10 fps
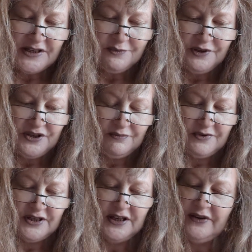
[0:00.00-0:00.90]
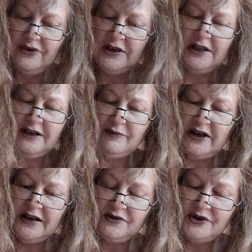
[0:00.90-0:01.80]
As we together
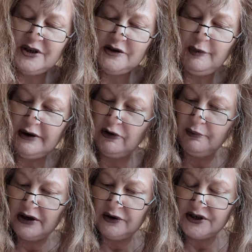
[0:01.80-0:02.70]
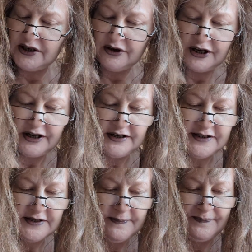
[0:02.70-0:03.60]
climbed the house's spiral metal
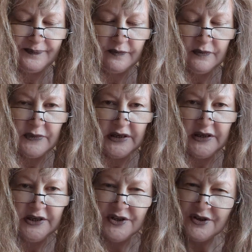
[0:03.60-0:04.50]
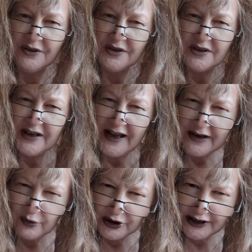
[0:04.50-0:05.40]
staircase, he turned
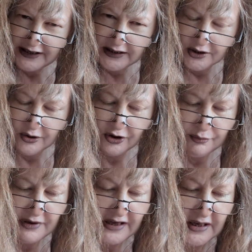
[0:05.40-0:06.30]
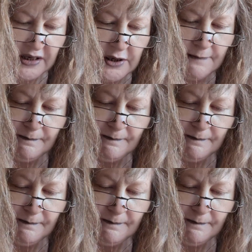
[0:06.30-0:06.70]
angrily on me.